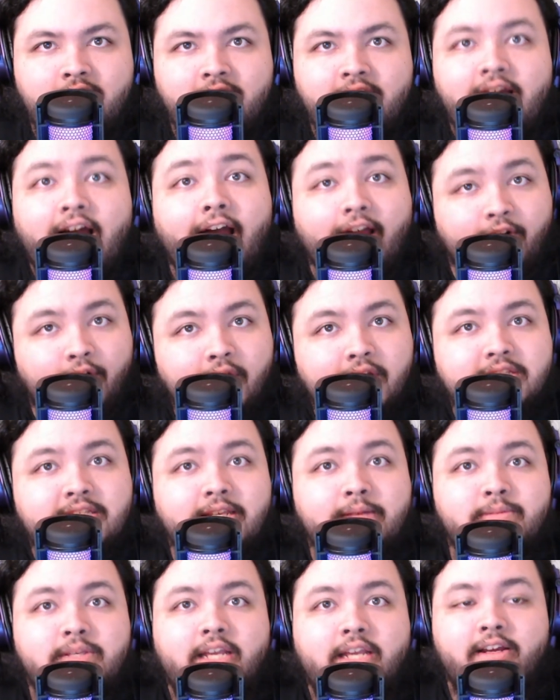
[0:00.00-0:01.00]
I know that
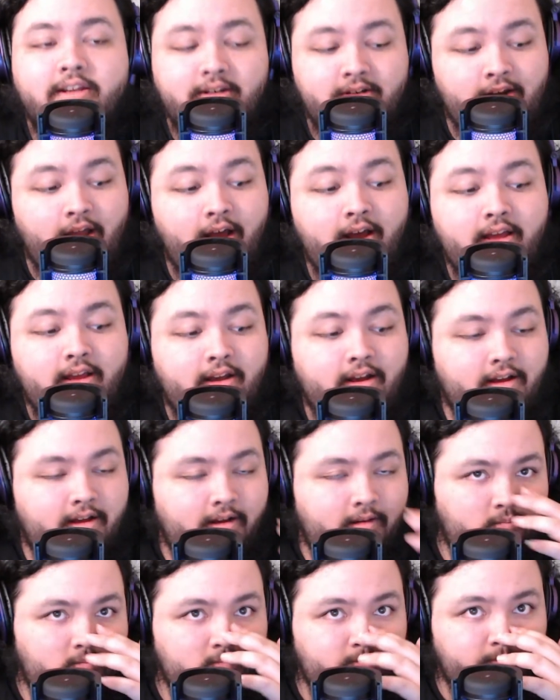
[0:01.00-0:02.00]
seems like not
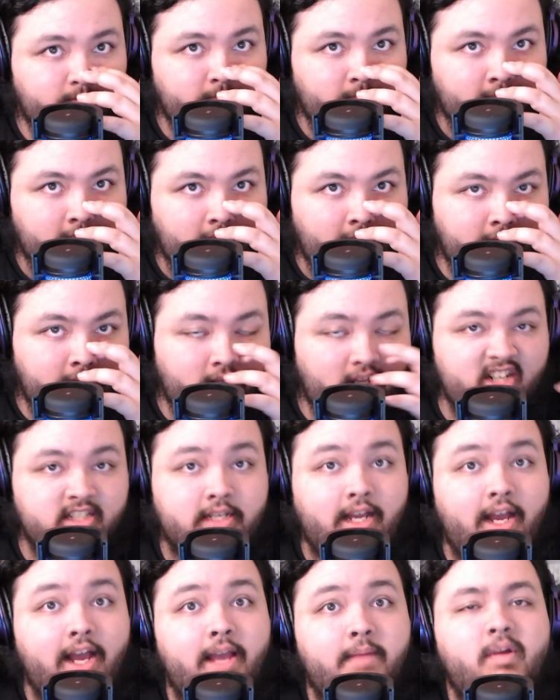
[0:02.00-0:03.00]
a lot of
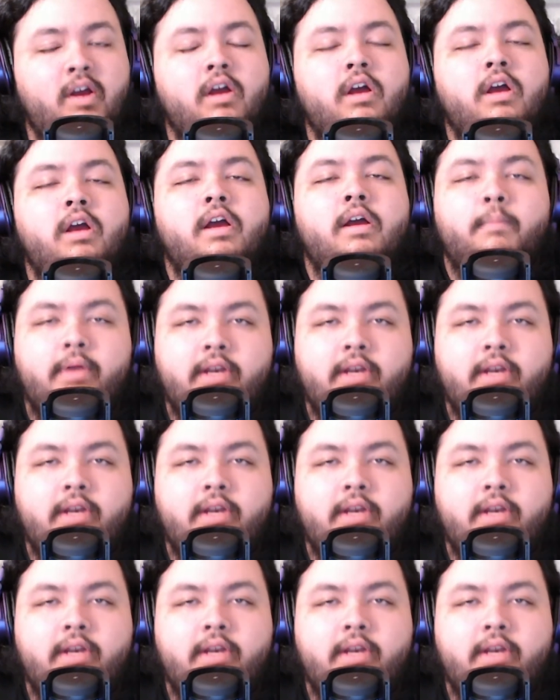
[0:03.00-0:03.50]
time, but